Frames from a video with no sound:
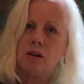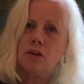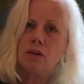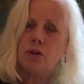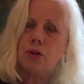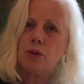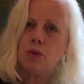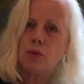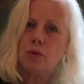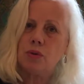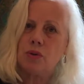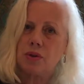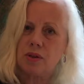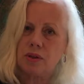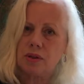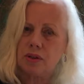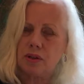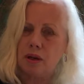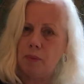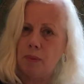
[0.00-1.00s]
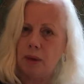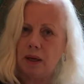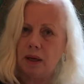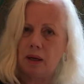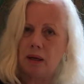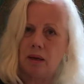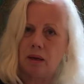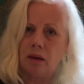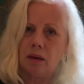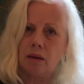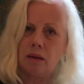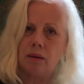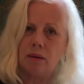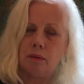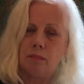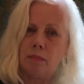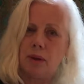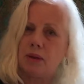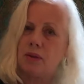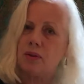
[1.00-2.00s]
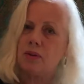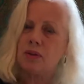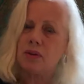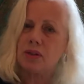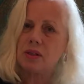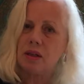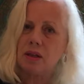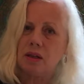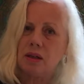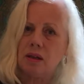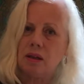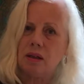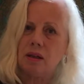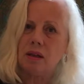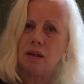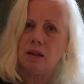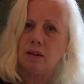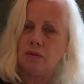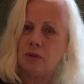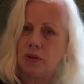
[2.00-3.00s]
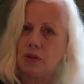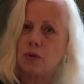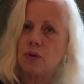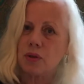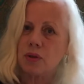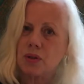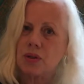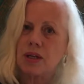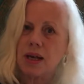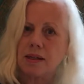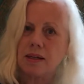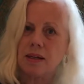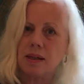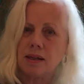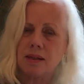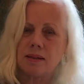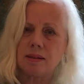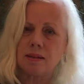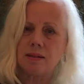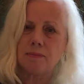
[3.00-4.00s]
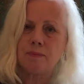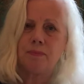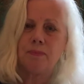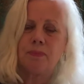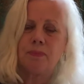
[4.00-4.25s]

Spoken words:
to use systemic methods in individual settings.